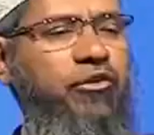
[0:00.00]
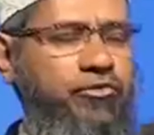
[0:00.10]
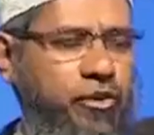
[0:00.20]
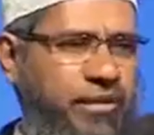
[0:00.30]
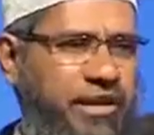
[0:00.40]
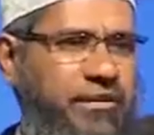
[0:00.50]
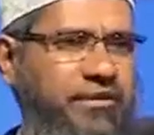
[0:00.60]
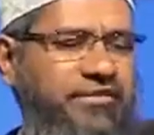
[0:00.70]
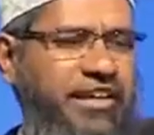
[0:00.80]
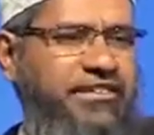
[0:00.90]
so
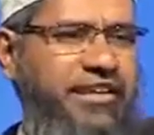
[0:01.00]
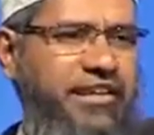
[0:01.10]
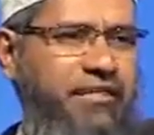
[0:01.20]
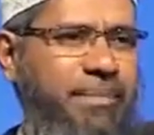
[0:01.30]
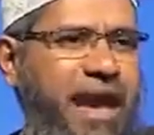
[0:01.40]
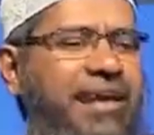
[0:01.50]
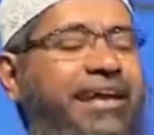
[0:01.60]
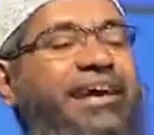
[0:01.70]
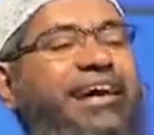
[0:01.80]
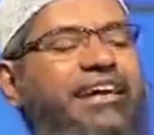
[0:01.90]
many centuries back
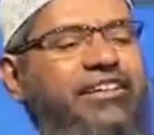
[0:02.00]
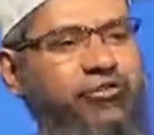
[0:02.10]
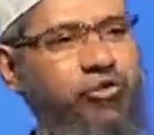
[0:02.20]
is